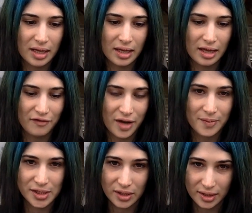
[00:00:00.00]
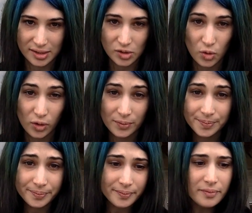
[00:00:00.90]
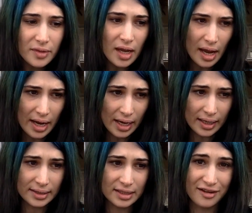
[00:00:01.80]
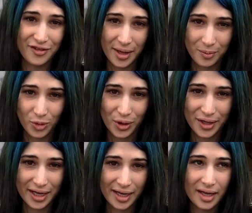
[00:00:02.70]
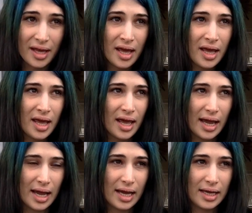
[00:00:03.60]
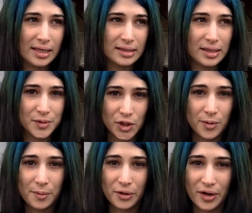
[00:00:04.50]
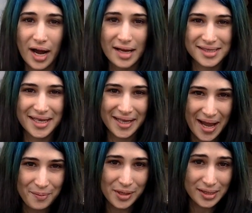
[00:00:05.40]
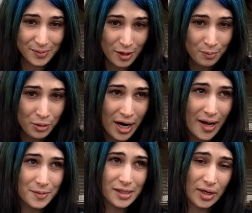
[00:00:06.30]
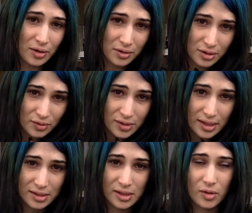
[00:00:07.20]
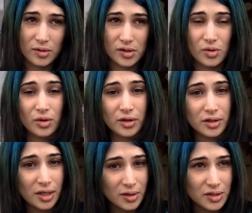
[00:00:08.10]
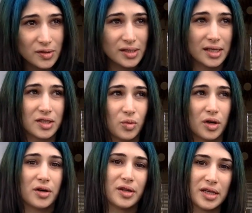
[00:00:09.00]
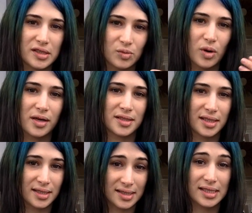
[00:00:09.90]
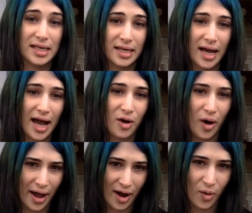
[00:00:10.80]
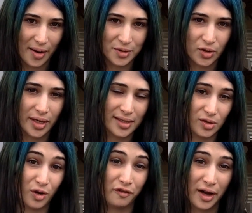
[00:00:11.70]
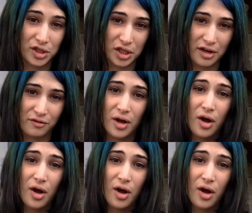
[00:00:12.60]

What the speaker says: if I'm still in school and if I'm working, and I'm sure people are asking that because perhaps they're too sick to go to school, or they're too sick to work, or they just want to see how I'm doing as a reflection of